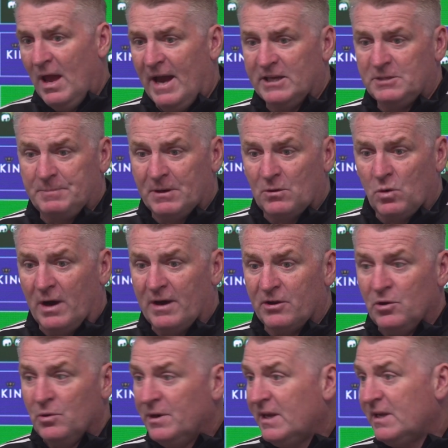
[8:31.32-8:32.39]
It's been quite
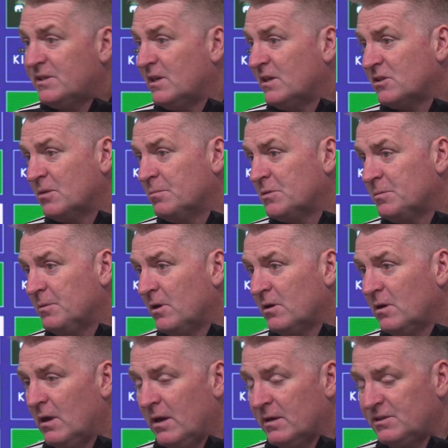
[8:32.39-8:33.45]
a unique system to
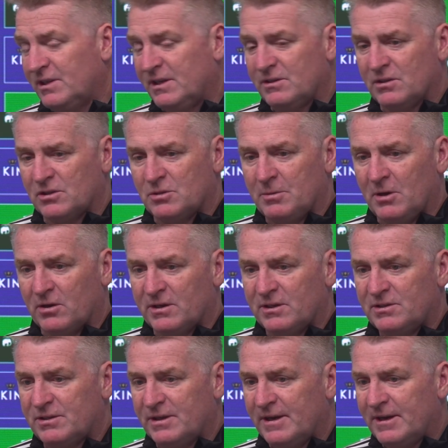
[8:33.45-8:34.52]
be season, to be
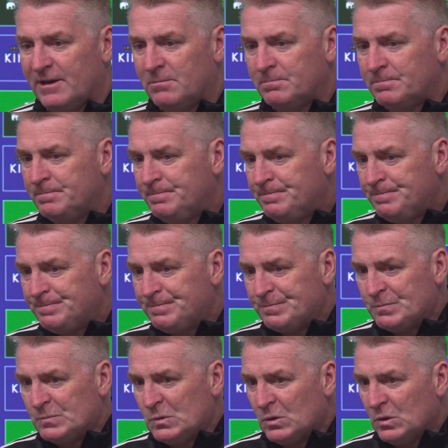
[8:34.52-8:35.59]
honest.
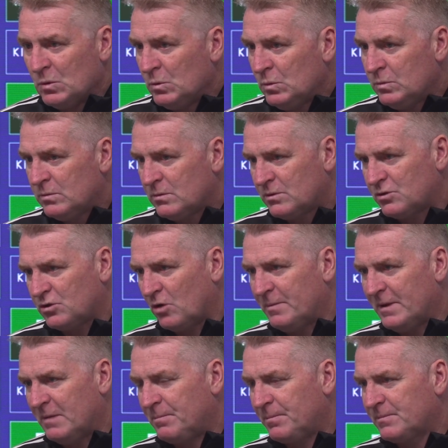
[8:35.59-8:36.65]
So
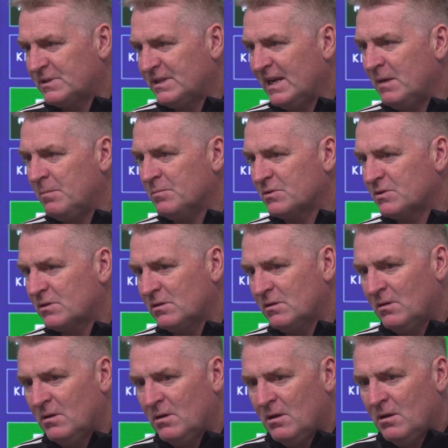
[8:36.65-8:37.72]
many teams
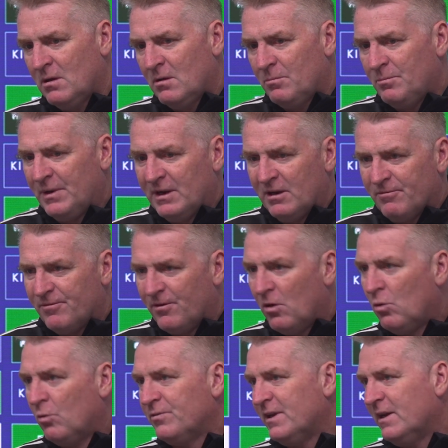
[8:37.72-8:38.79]
being
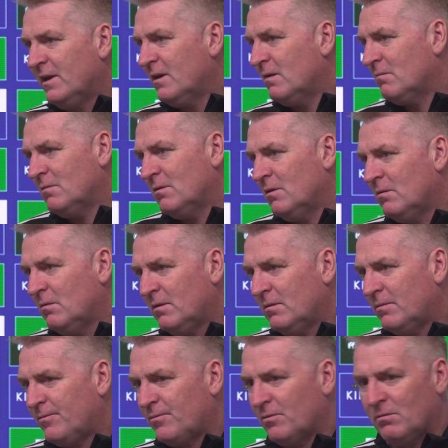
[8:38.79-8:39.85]
involved in it.
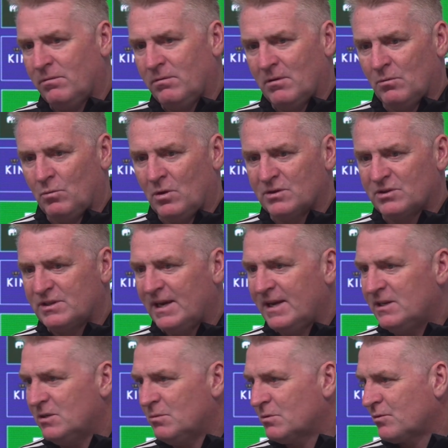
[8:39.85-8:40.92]
At one
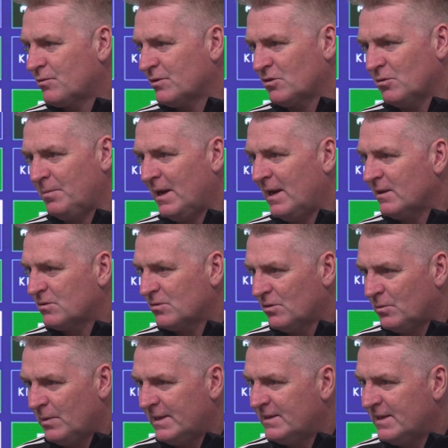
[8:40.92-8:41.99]
stage it was Crystal Palace all
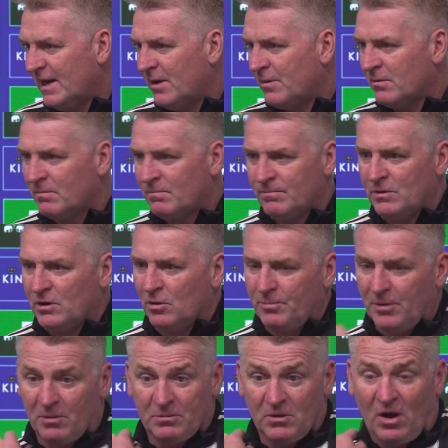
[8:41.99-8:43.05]
the way down,
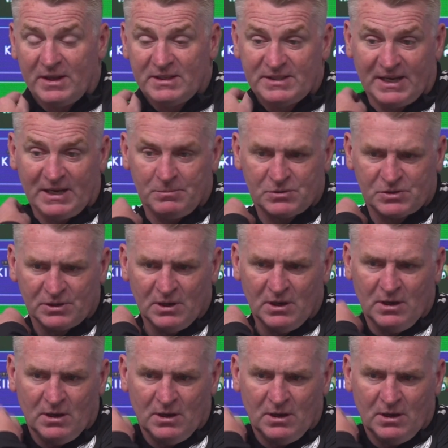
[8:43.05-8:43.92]
bottom 9 teams.